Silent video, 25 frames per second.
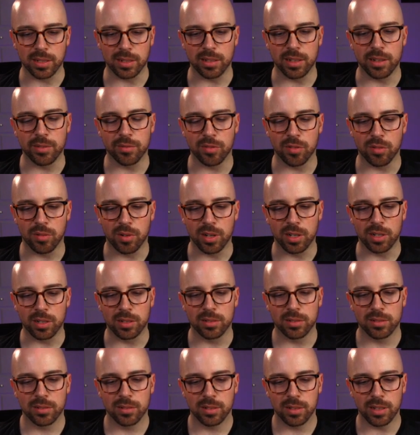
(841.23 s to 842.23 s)

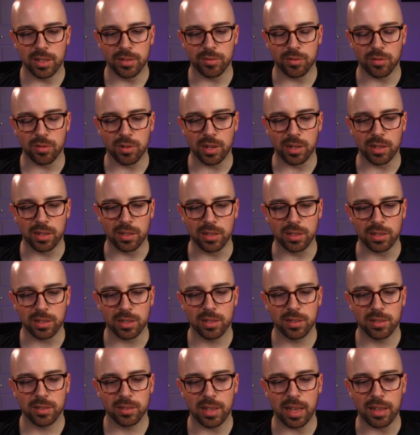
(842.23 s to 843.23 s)
infrared look,
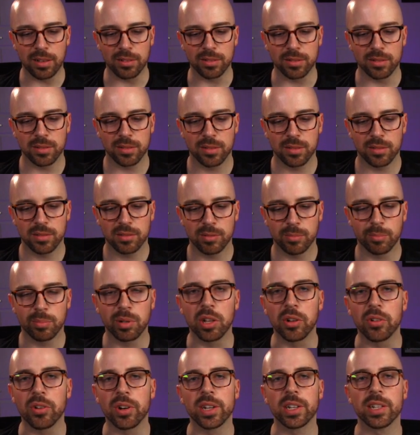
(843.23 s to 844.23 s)
how
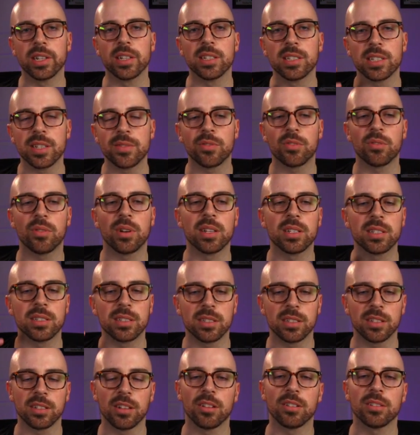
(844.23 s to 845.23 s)
blurry it is. Infrared's,
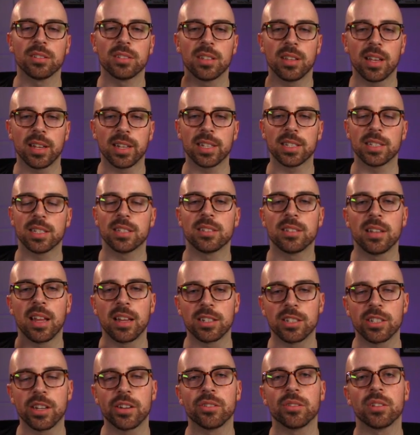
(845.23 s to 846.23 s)
I guess it's not
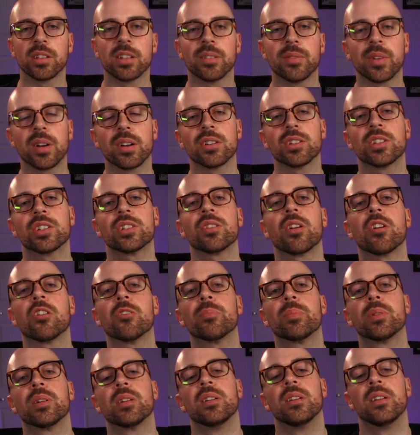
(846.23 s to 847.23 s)
generally a
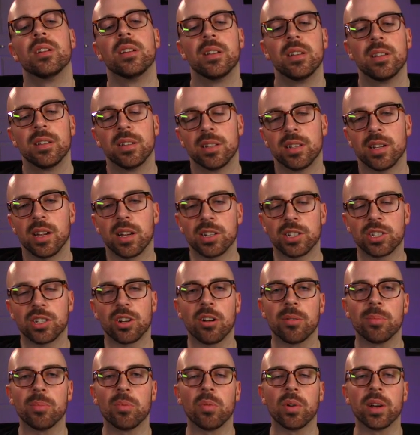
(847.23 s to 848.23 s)

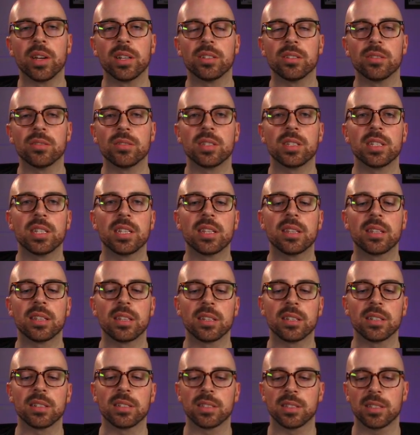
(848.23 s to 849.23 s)
sharp way to see
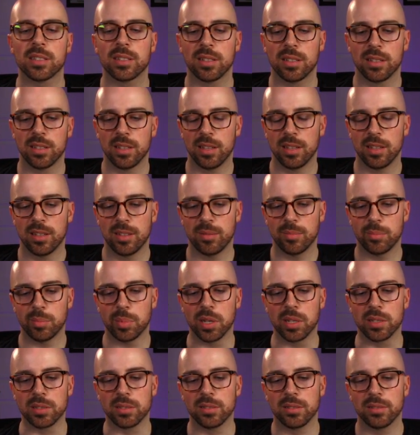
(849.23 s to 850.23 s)
things,
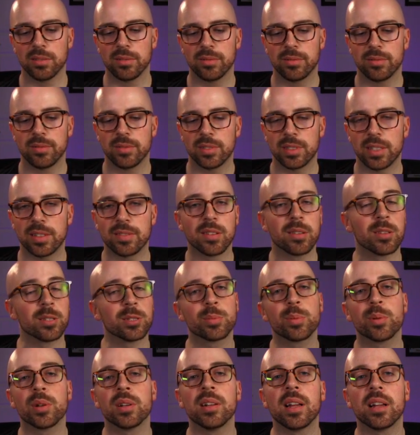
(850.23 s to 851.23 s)
but if something's
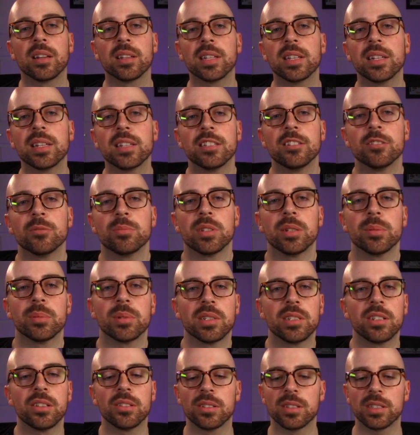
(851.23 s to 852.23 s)
putting out heat, you'll be able
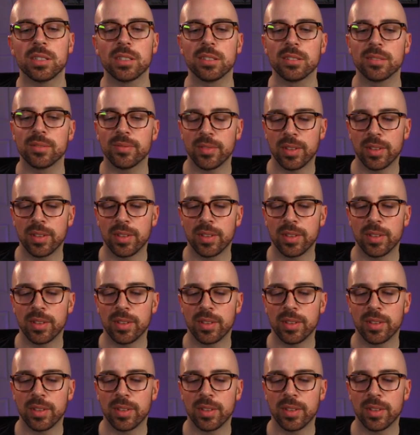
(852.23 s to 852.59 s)
to notice it.